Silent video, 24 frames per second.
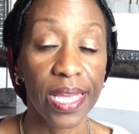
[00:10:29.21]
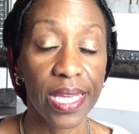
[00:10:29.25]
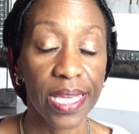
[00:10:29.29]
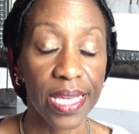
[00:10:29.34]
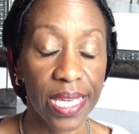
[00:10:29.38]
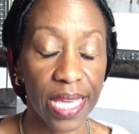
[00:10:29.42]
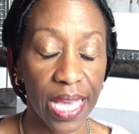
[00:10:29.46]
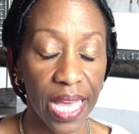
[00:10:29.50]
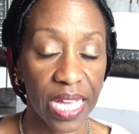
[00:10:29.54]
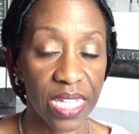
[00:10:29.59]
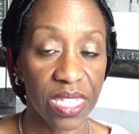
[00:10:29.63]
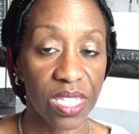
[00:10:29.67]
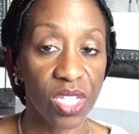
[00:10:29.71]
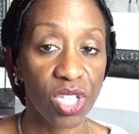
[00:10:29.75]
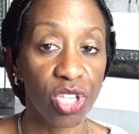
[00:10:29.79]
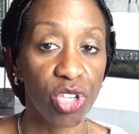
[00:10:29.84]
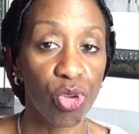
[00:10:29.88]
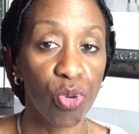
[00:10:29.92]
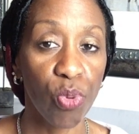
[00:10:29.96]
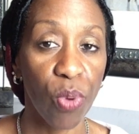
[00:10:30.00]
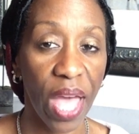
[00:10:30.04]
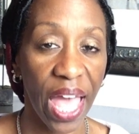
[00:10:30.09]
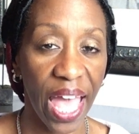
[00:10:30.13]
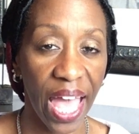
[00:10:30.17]
Yes,
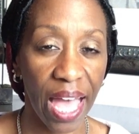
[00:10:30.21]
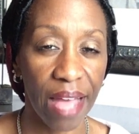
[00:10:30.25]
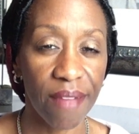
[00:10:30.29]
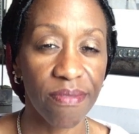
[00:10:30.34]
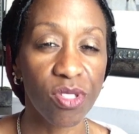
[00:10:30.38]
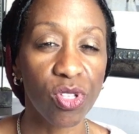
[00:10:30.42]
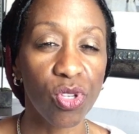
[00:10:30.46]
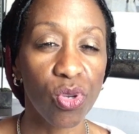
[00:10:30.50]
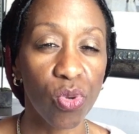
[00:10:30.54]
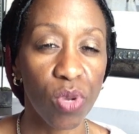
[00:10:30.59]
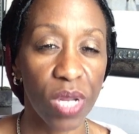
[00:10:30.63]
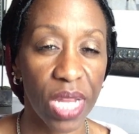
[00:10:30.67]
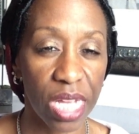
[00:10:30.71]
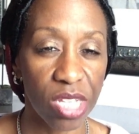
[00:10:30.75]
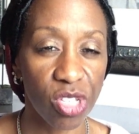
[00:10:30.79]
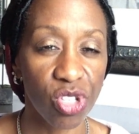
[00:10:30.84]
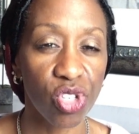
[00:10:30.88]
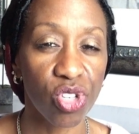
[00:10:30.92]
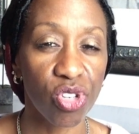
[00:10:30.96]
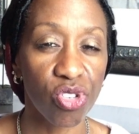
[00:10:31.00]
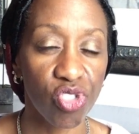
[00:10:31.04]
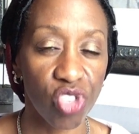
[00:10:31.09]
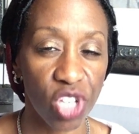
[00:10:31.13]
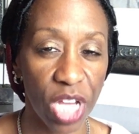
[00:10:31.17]
you have to
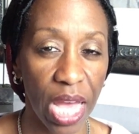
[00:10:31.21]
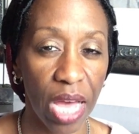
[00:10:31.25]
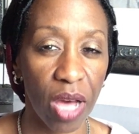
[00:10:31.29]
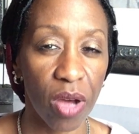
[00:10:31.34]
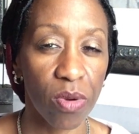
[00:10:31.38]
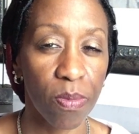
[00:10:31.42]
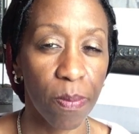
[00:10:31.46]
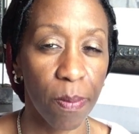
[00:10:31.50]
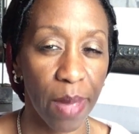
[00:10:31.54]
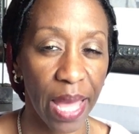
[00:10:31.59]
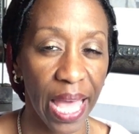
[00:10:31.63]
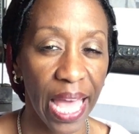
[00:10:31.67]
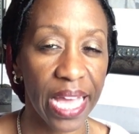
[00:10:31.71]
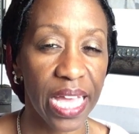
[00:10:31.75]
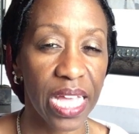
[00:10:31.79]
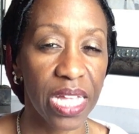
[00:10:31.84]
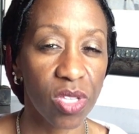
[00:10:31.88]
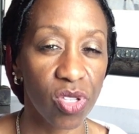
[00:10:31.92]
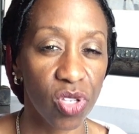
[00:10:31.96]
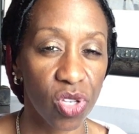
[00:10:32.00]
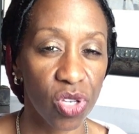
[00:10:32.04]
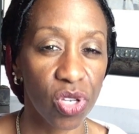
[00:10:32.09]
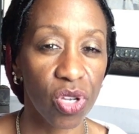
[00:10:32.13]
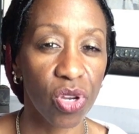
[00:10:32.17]
let your child back
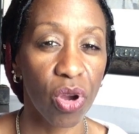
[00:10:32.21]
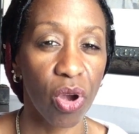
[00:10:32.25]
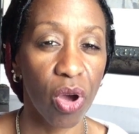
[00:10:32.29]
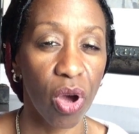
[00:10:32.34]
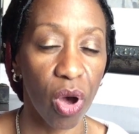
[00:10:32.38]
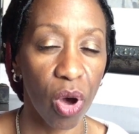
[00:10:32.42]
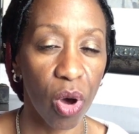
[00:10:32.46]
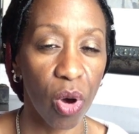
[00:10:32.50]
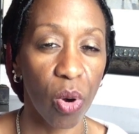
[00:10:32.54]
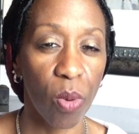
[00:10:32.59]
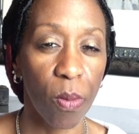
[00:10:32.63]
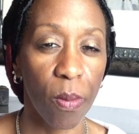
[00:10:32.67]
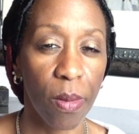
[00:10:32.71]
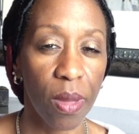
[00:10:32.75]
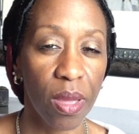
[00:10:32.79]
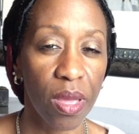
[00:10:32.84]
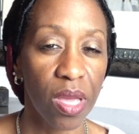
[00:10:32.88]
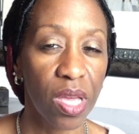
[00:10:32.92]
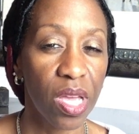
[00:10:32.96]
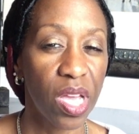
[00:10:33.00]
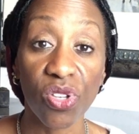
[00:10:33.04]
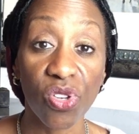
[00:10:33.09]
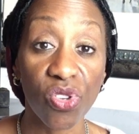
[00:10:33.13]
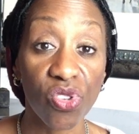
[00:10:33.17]
into your home.
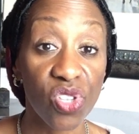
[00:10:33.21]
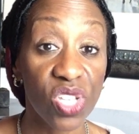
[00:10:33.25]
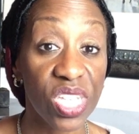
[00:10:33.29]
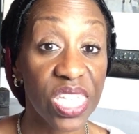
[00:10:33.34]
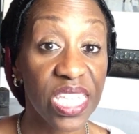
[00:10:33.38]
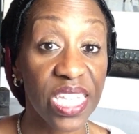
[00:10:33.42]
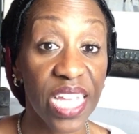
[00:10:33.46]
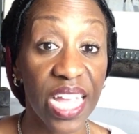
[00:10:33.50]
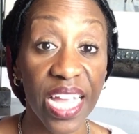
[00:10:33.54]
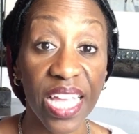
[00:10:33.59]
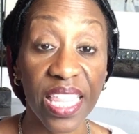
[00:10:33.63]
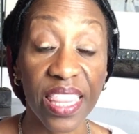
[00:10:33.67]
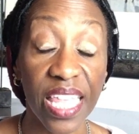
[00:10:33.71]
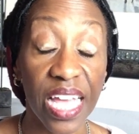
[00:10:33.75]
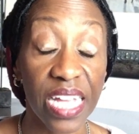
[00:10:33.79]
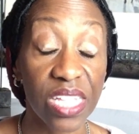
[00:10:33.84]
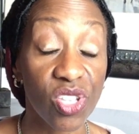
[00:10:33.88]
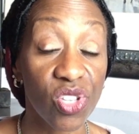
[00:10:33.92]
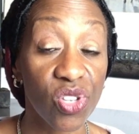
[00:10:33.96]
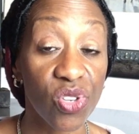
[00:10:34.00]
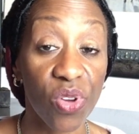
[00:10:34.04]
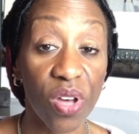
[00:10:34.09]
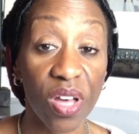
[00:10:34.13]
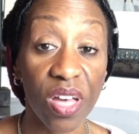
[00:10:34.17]
You're just saying
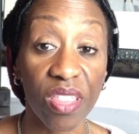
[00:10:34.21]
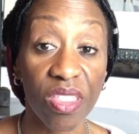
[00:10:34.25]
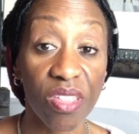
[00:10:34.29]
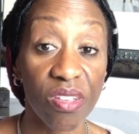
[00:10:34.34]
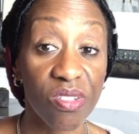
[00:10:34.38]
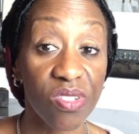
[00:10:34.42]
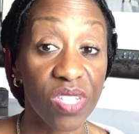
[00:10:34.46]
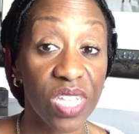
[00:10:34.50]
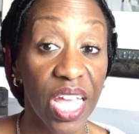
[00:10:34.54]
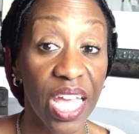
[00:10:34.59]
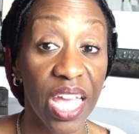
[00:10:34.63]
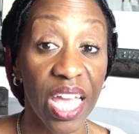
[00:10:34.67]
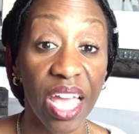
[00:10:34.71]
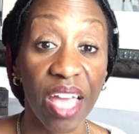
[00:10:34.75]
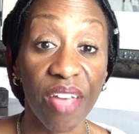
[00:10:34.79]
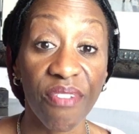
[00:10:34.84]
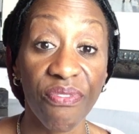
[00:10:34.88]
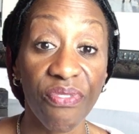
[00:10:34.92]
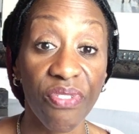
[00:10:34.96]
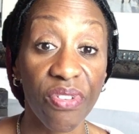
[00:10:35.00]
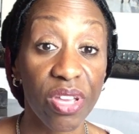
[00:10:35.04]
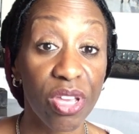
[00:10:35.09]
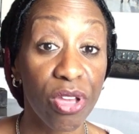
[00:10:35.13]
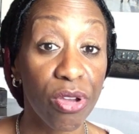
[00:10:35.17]
that to others
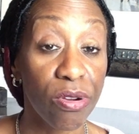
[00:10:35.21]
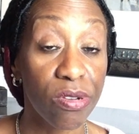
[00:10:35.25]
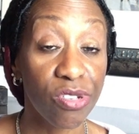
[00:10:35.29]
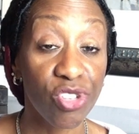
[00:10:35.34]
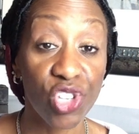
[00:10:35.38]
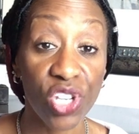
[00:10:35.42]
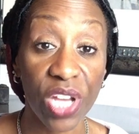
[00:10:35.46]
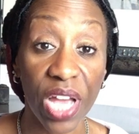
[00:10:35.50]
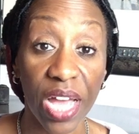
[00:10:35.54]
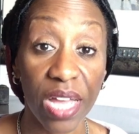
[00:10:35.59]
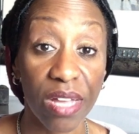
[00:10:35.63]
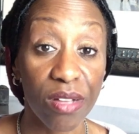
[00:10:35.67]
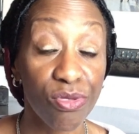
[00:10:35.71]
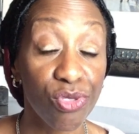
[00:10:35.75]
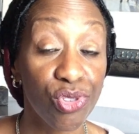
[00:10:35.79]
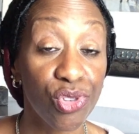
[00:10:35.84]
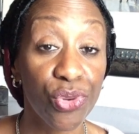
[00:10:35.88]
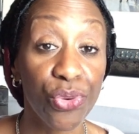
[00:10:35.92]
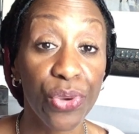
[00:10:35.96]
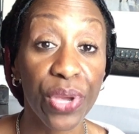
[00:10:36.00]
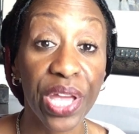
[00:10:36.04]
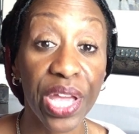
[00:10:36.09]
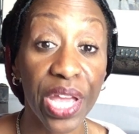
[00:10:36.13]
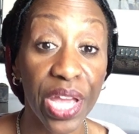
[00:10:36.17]
and for your child
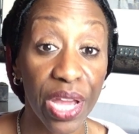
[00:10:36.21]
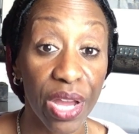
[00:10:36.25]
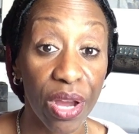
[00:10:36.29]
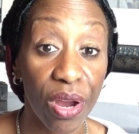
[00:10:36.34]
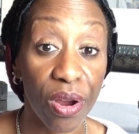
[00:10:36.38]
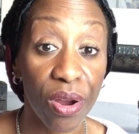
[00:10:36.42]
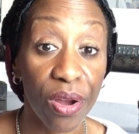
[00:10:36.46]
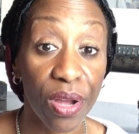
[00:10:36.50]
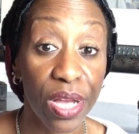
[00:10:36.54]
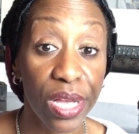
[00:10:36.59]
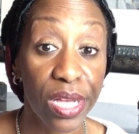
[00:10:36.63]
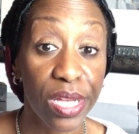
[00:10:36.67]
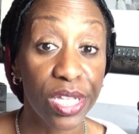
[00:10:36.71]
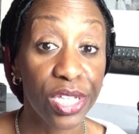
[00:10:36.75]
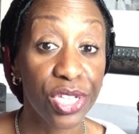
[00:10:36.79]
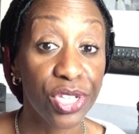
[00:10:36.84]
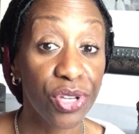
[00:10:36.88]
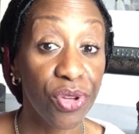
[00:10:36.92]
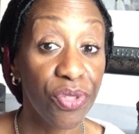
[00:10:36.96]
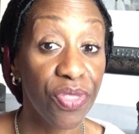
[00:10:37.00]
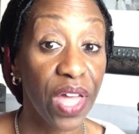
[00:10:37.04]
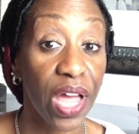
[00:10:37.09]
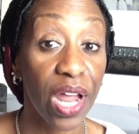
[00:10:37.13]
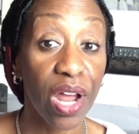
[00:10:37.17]
to hear
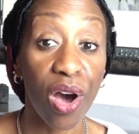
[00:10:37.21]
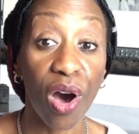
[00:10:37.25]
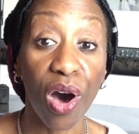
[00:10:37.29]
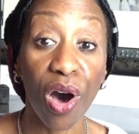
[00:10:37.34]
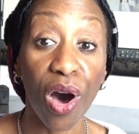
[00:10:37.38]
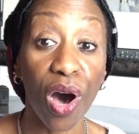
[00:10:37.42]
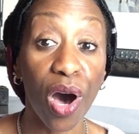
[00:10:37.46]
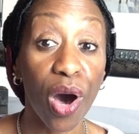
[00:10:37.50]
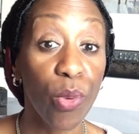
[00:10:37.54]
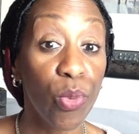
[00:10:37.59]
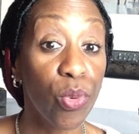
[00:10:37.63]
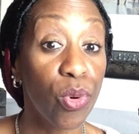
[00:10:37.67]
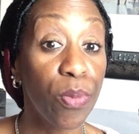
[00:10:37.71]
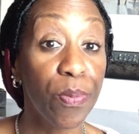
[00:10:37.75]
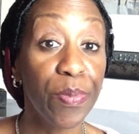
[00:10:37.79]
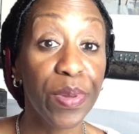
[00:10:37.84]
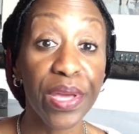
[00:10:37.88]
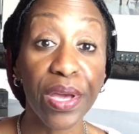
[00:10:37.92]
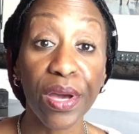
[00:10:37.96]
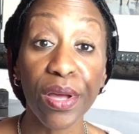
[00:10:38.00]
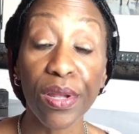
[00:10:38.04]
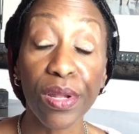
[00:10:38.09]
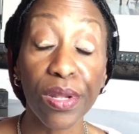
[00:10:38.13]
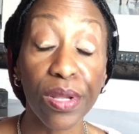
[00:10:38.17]
so that all will
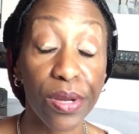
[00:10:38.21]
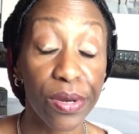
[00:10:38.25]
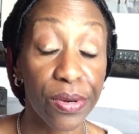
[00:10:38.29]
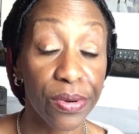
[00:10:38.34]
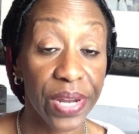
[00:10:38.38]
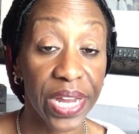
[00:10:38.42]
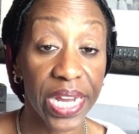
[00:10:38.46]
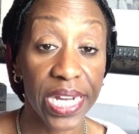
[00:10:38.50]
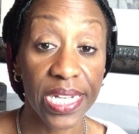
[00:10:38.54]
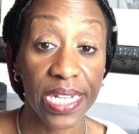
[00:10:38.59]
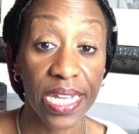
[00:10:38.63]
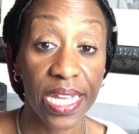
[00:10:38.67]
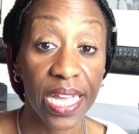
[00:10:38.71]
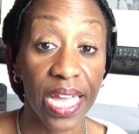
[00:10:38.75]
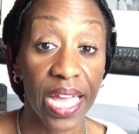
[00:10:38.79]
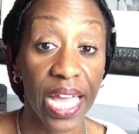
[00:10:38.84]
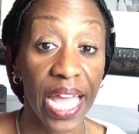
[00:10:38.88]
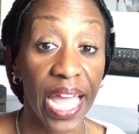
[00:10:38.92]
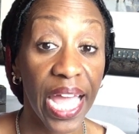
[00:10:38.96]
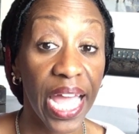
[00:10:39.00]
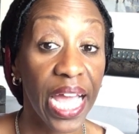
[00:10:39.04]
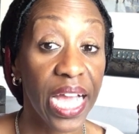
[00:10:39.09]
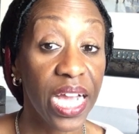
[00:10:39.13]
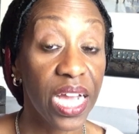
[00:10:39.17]
be alerted
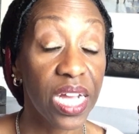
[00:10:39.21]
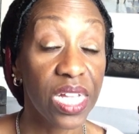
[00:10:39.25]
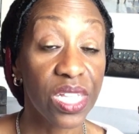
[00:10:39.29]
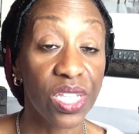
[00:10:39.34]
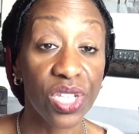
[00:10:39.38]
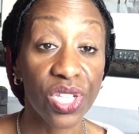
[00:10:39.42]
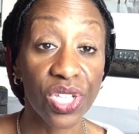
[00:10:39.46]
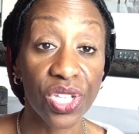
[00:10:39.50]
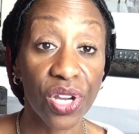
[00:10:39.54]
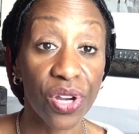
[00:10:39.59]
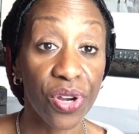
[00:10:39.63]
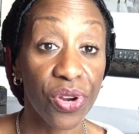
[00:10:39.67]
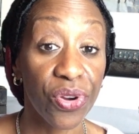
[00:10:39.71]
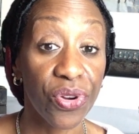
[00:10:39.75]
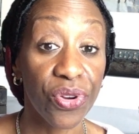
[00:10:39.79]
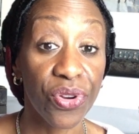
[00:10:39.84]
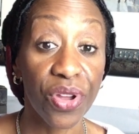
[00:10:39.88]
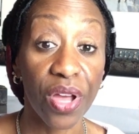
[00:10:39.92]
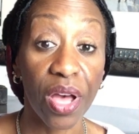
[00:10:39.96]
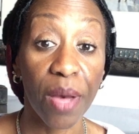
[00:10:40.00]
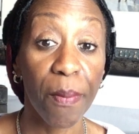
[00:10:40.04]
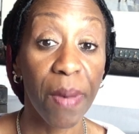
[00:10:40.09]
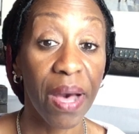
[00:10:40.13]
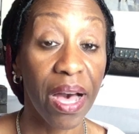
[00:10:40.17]
and
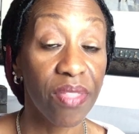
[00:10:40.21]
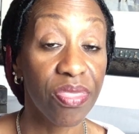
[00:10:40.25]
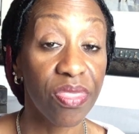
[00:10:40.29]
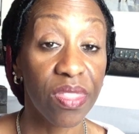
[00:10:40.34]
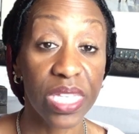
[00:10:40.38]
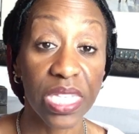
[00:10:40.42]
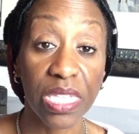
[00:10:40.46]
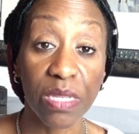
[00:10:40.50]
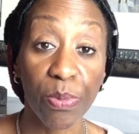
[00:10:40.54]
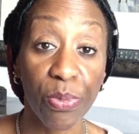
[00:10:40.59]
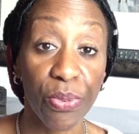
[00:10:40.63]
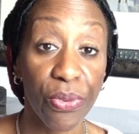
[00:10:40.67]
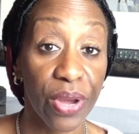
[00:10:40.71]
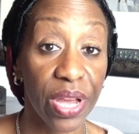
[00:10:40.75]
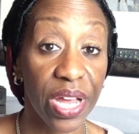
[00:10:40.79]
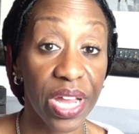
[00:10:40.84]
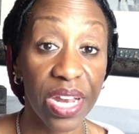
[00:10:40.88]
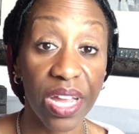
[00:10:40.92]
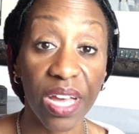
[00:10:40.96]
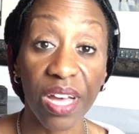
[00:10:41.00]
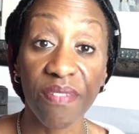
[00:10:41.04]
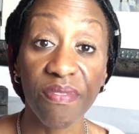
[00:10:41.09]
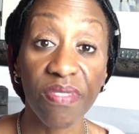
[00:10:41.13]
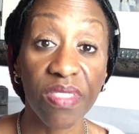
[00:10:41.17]
concerned about the
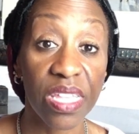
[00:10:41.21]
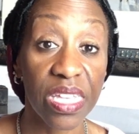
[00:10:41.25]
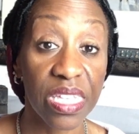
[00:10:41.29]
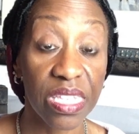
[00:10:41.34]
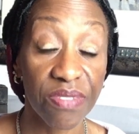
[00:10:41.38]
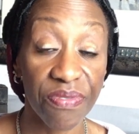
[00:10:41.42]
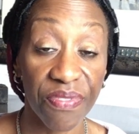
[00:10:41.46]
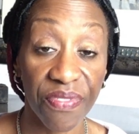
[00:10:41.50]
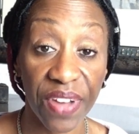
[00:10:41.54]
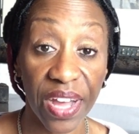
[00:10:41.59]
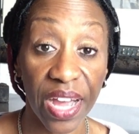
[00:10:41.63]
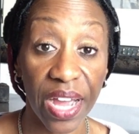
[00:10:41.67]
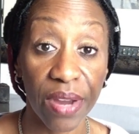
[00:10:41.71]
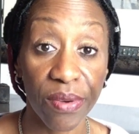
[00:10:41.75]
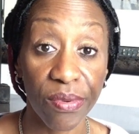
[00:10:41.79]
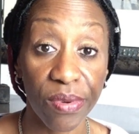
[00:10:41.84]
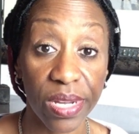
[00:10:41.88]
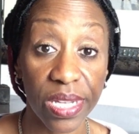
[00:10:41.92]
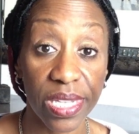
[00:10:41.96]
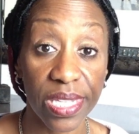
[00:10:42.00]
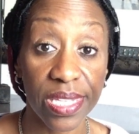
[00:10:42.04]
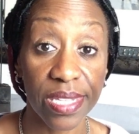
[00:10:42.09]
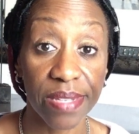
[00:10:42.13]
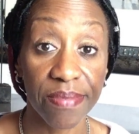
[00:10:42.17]
spread of this
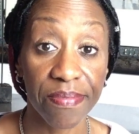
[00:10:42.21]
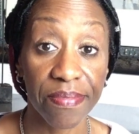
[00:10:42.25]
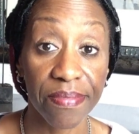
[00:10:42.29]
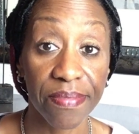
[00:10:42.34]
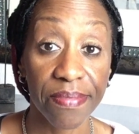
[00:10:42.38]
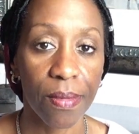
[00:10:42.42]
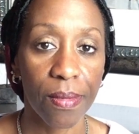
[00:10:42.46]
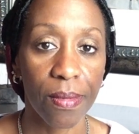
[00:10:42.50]
virus.